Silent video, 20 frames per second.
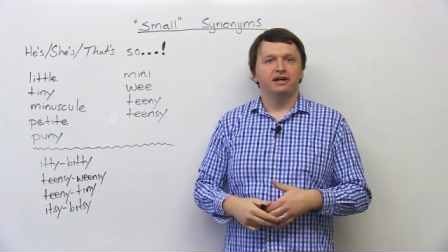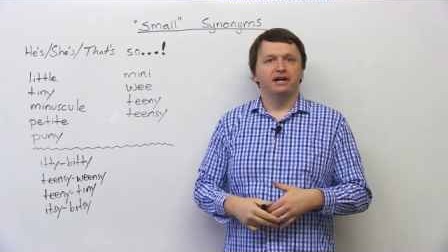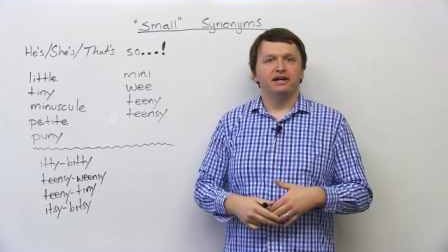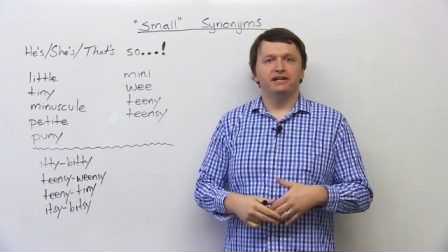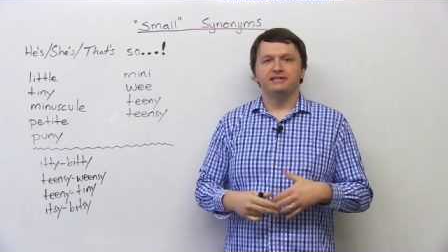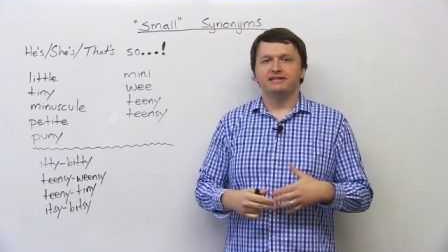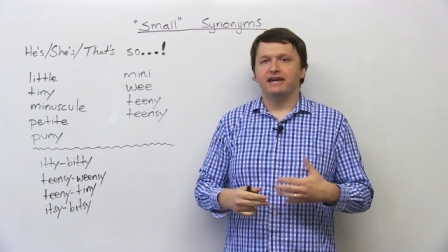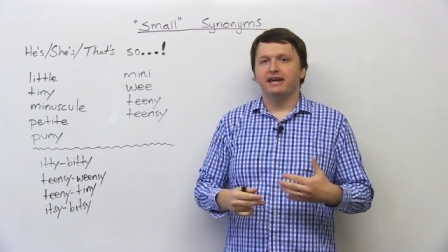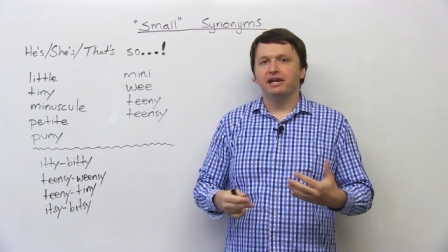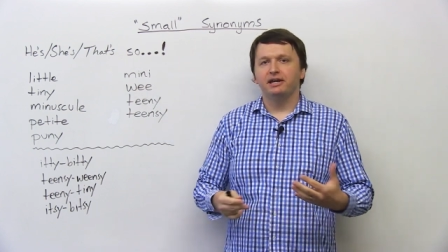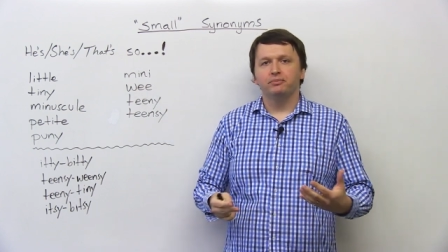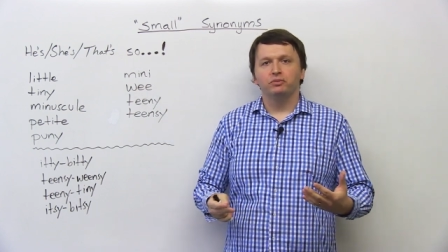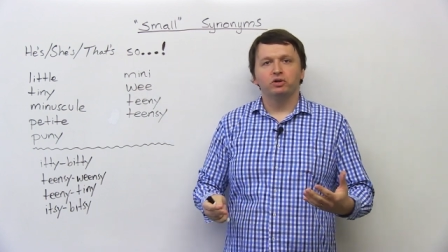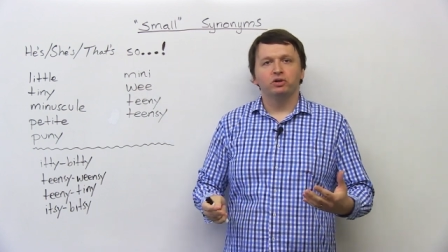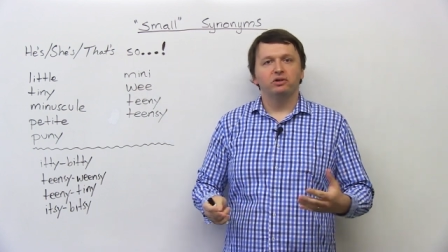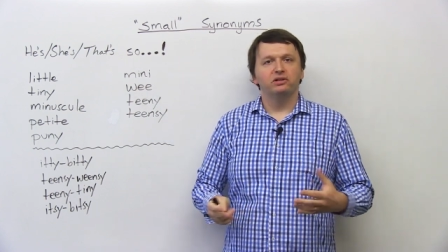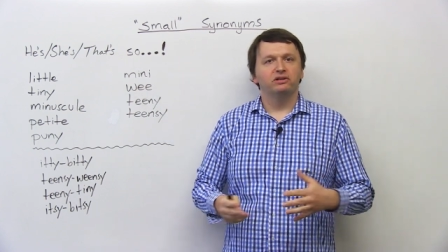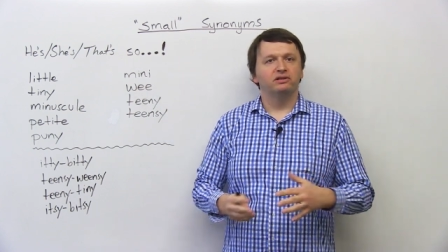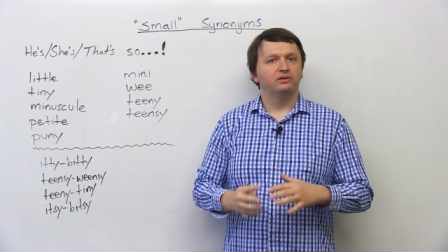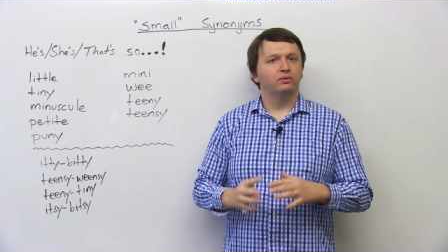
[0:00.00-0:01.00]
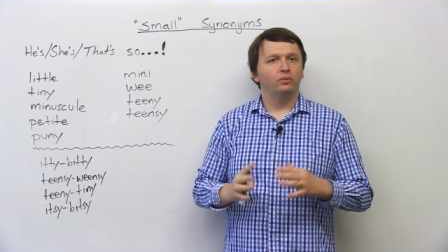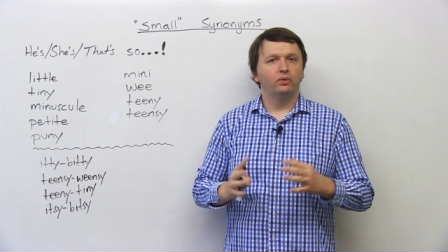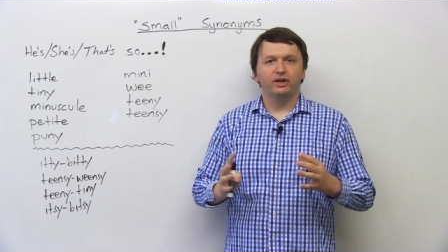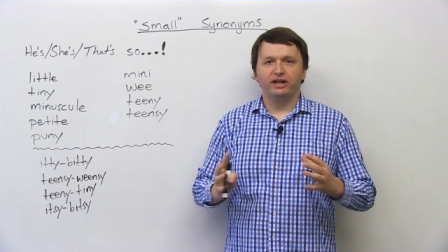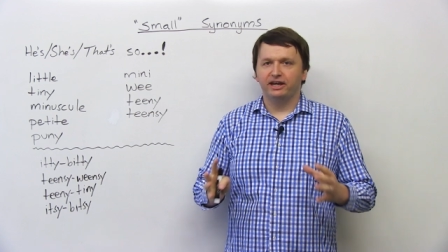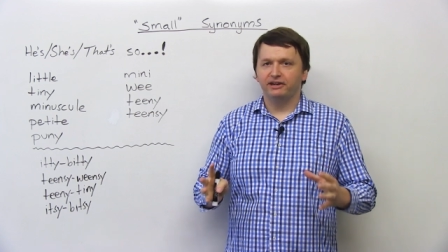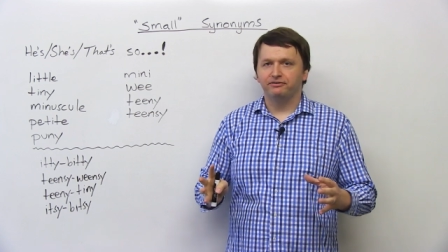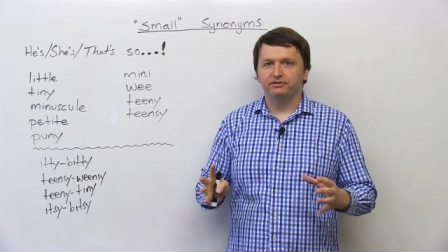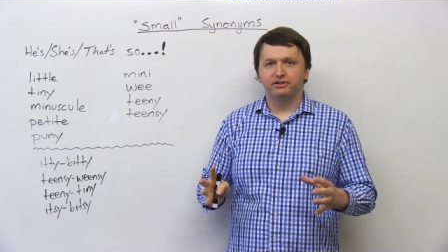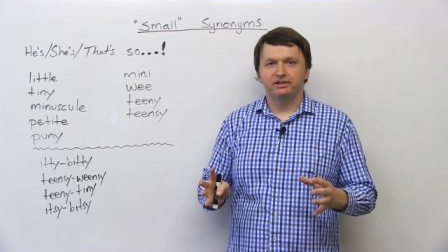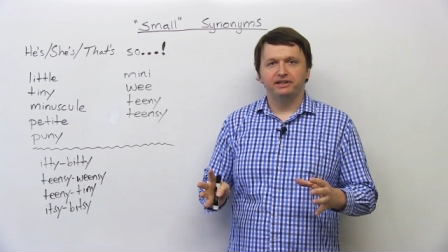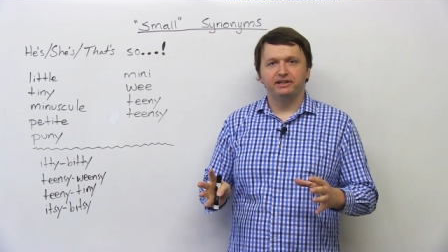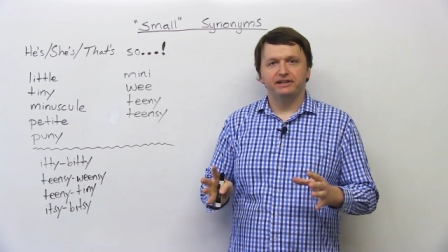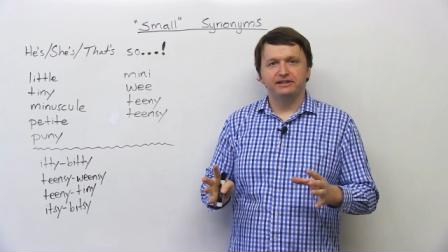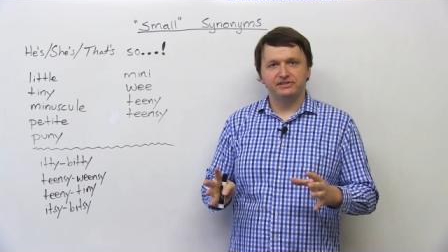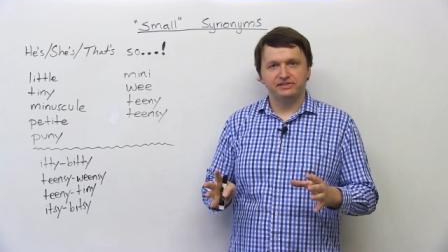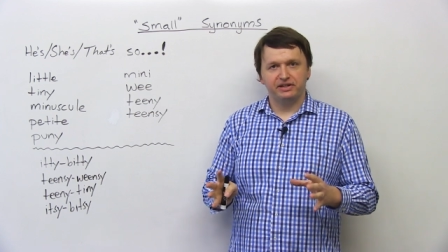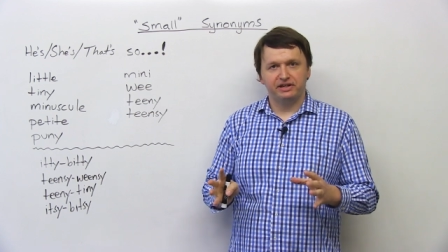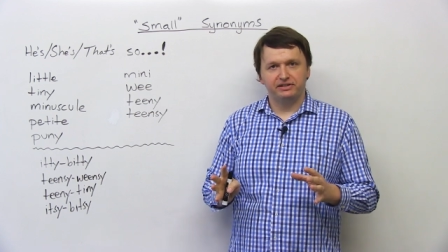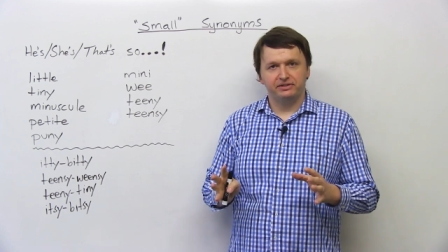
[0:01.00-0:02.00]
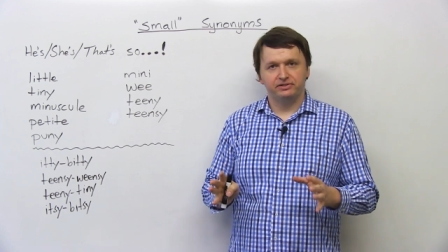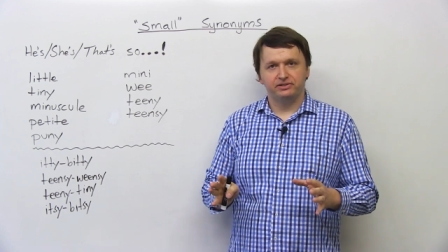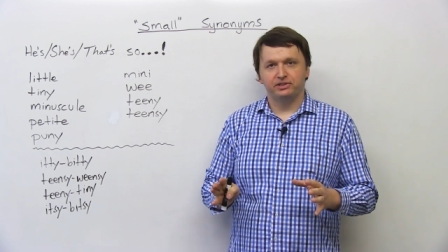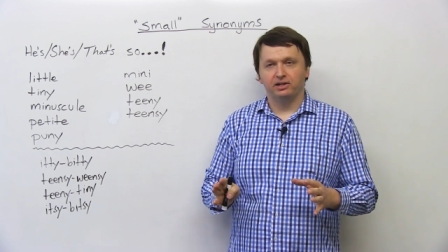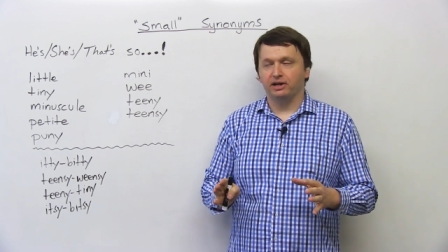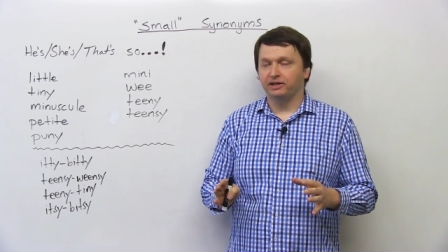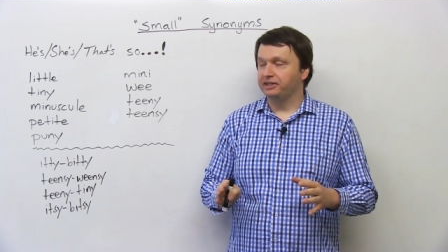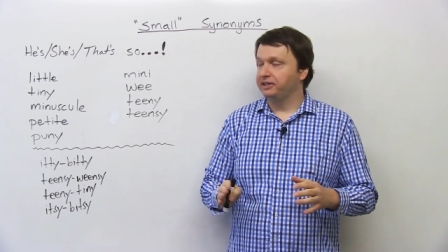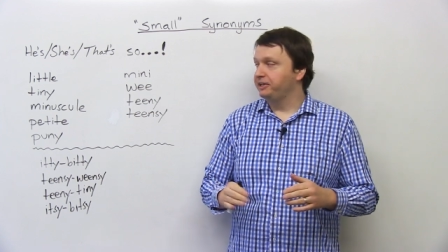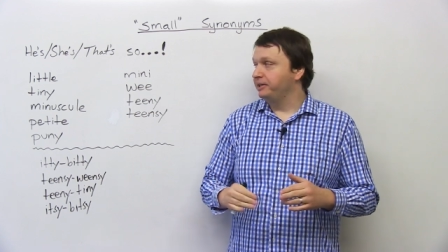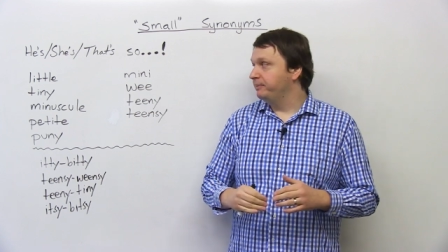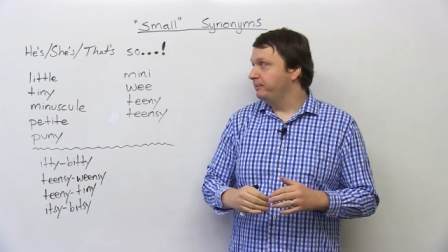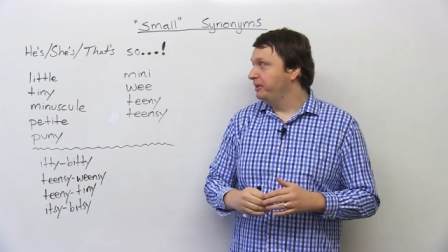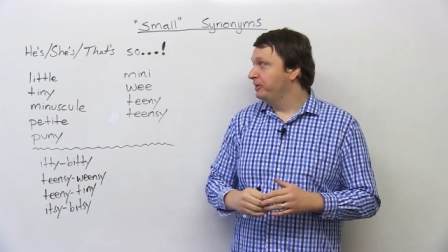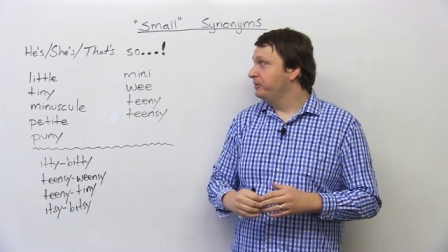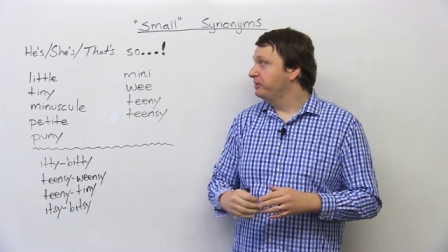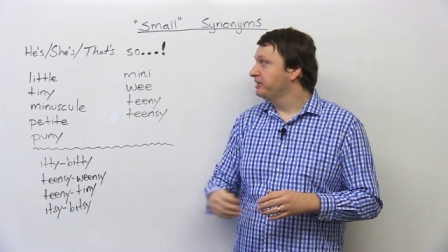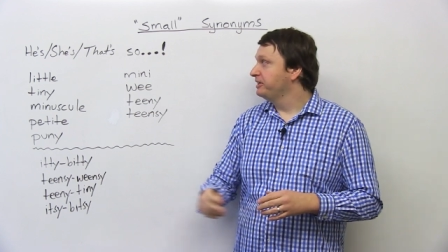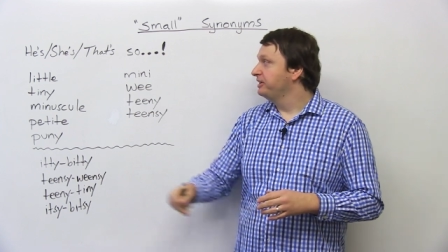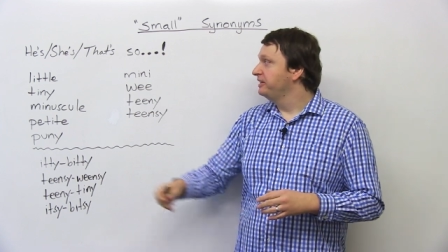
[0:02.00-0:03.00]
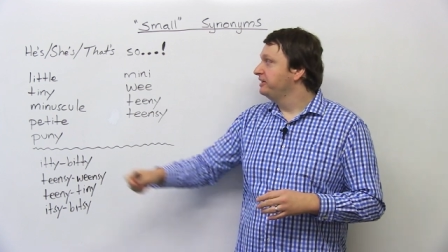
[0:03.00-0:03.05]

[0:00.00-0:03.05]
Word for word: a table, whatever it is that you're talking about.